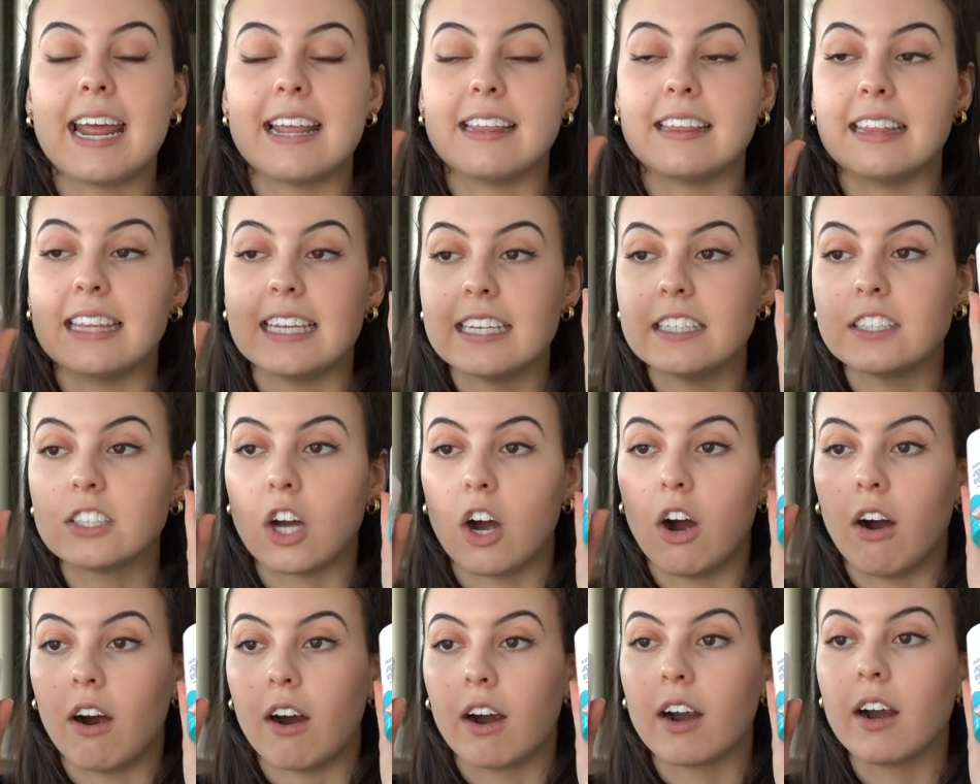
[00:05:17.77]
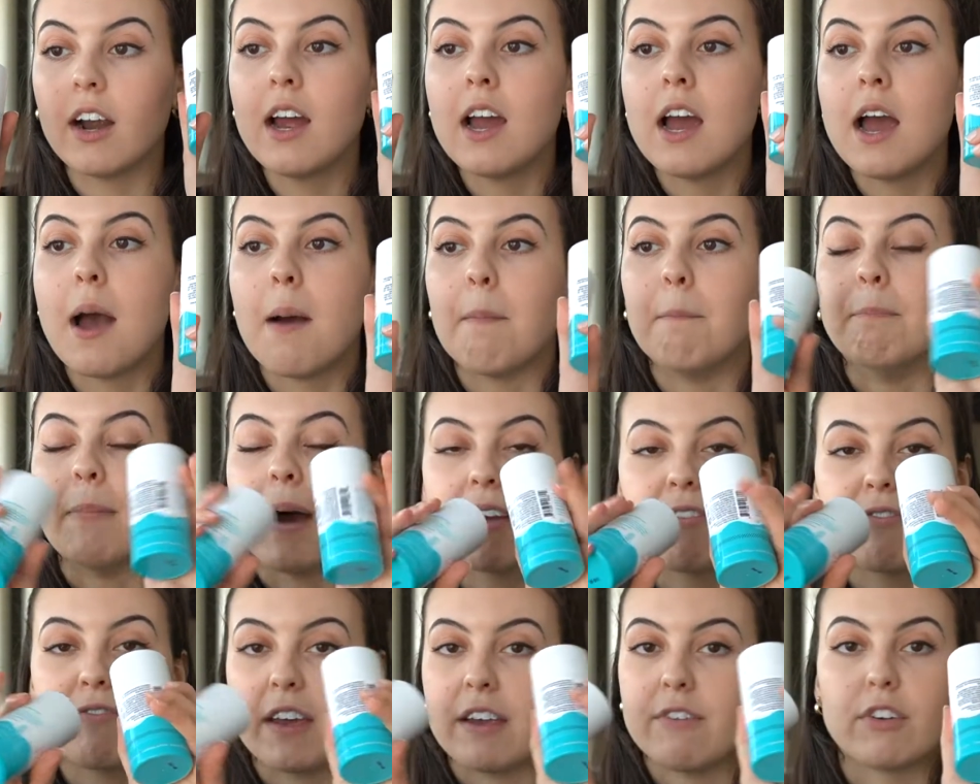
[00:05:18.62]
And these are my
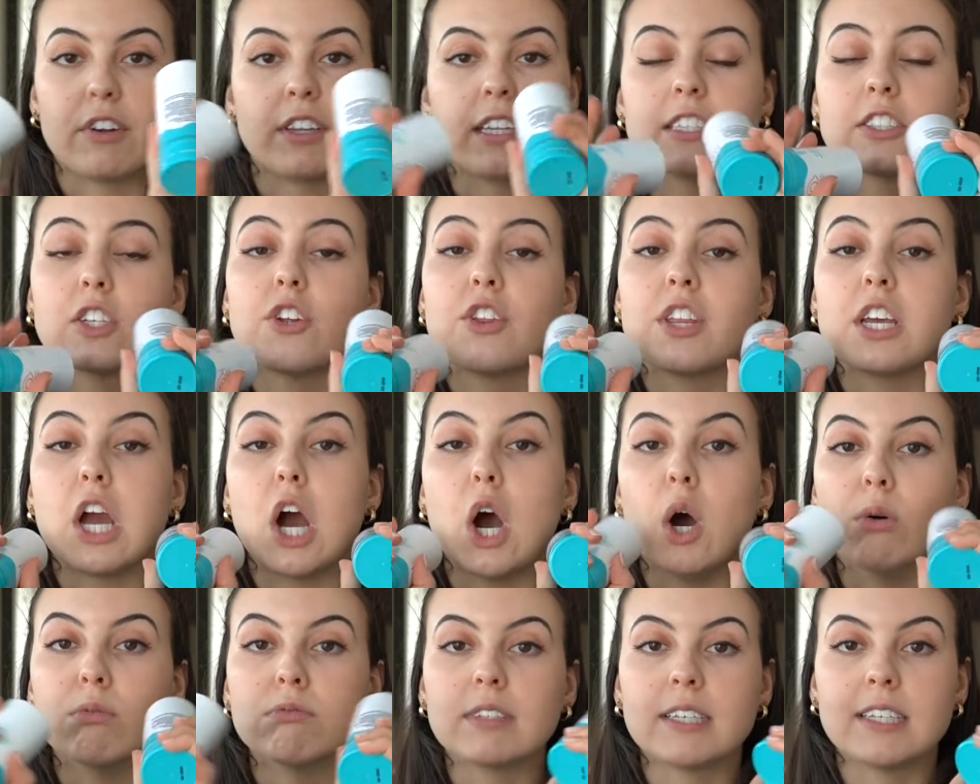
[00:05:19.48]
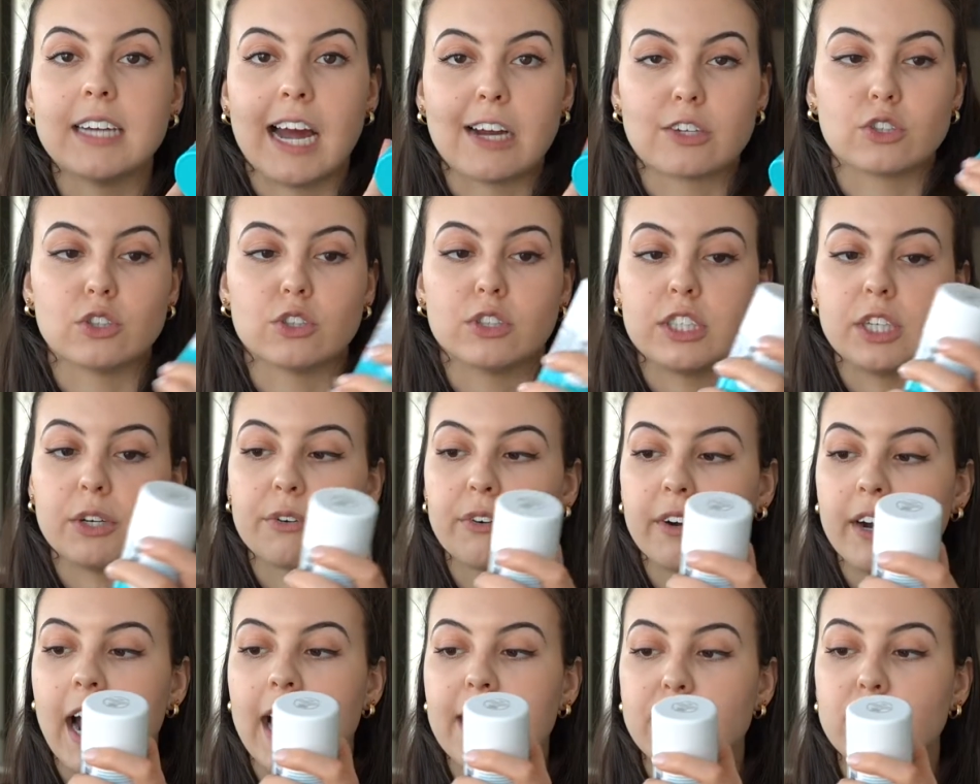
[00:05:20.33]
favorite. These are the only natural
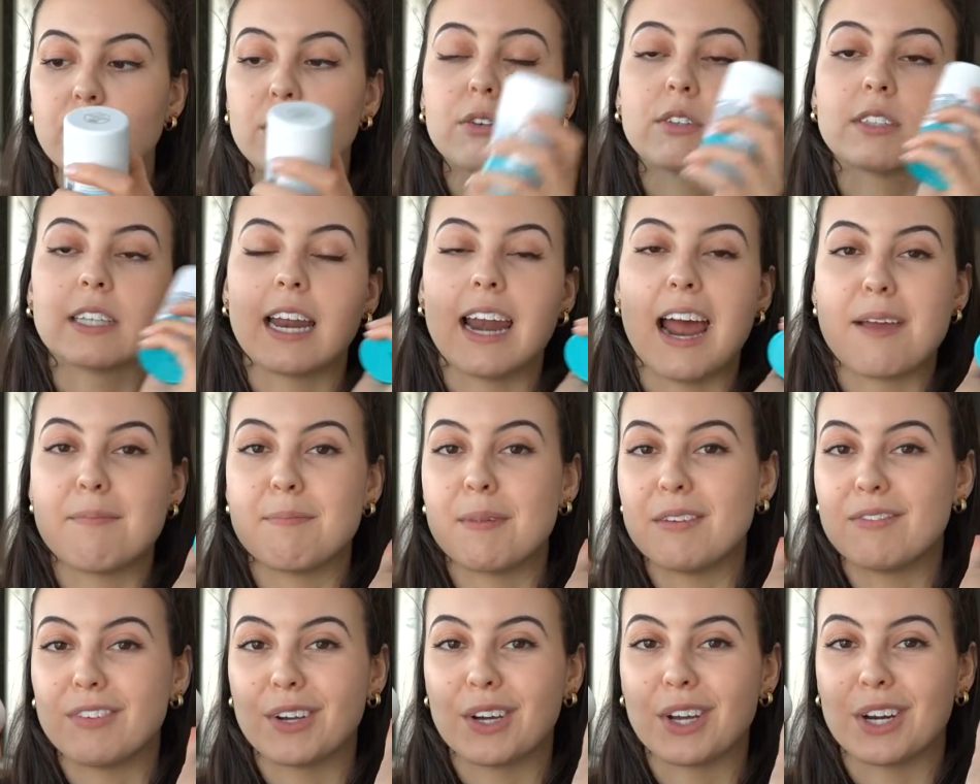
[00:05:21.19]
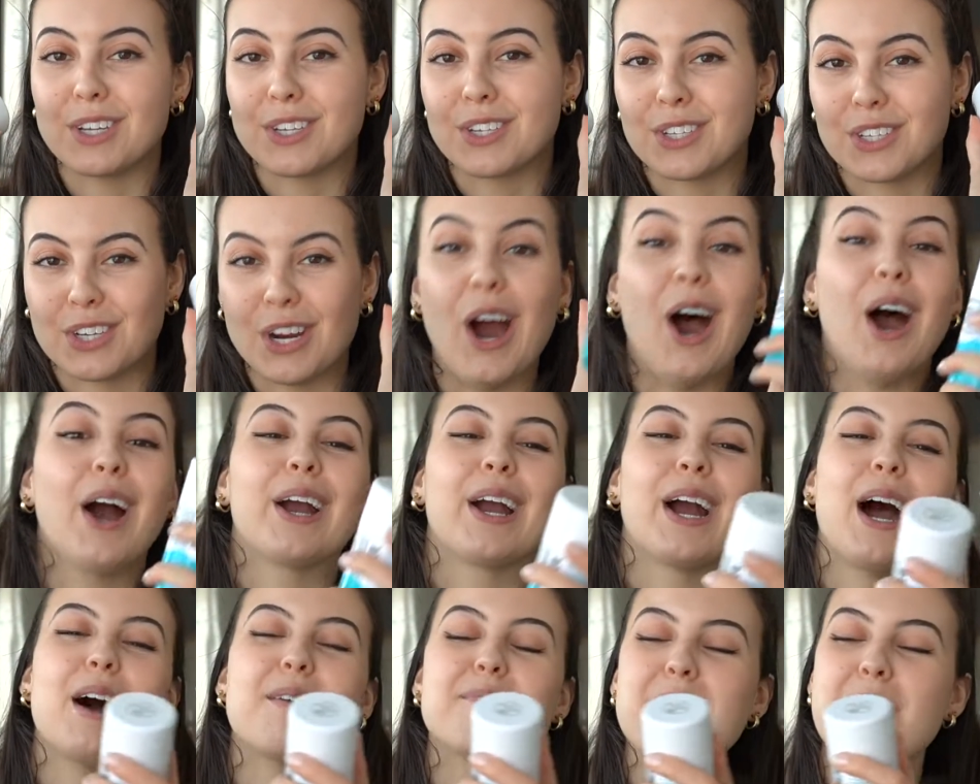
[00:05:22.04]
deodorant I use, and I'm even gonna stock
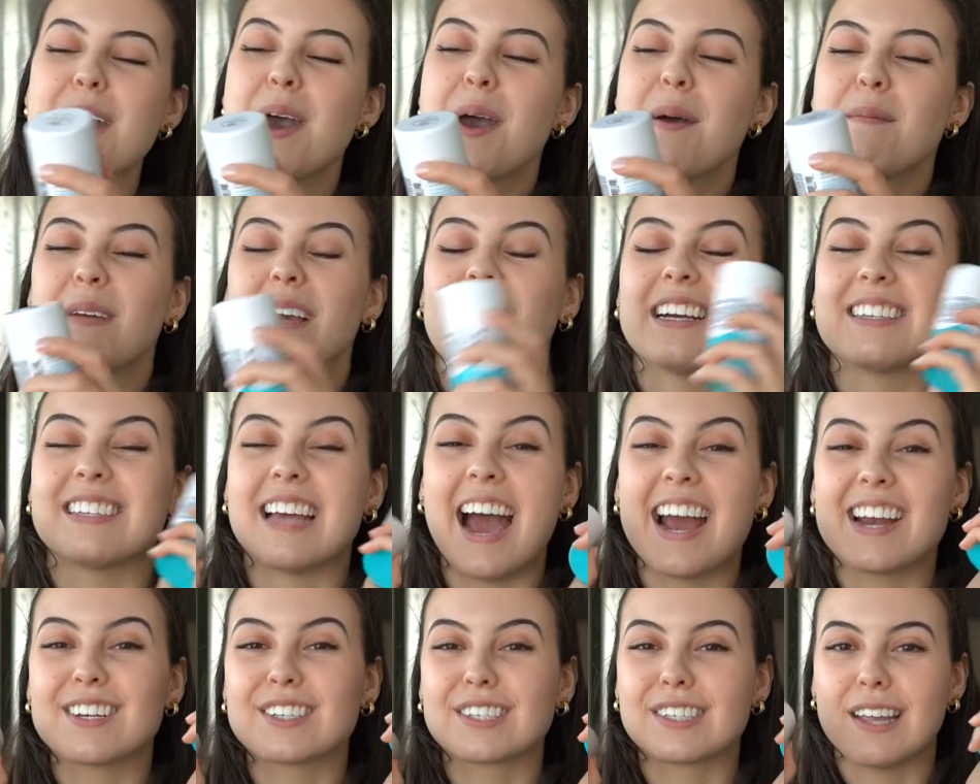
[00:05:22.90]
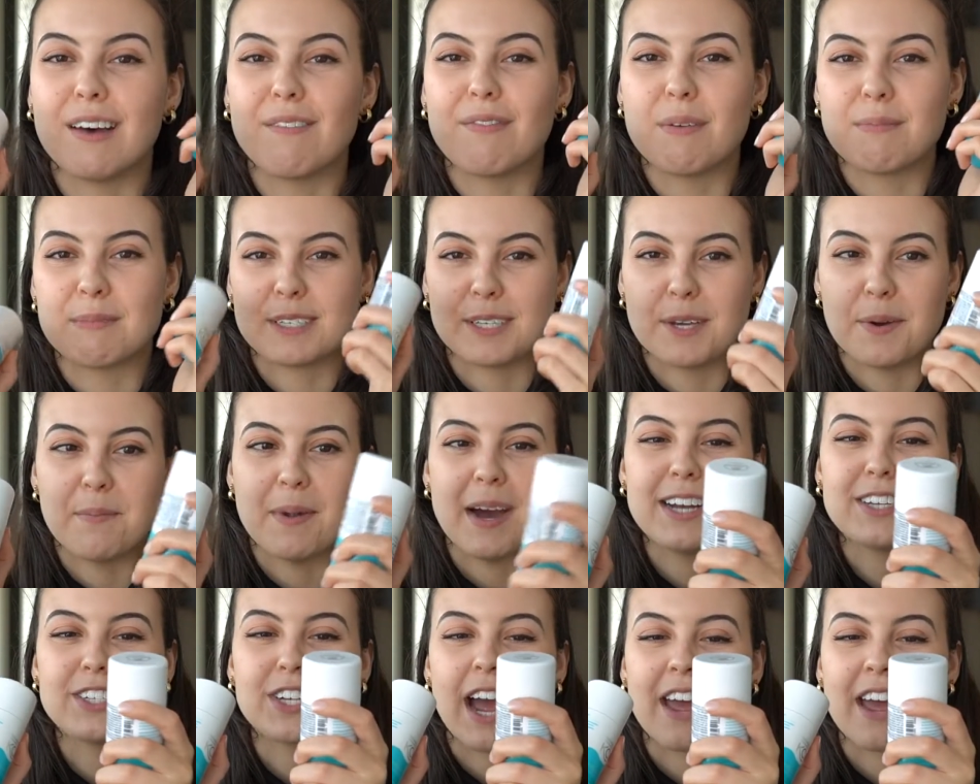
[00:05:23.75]
up because I just love them so much.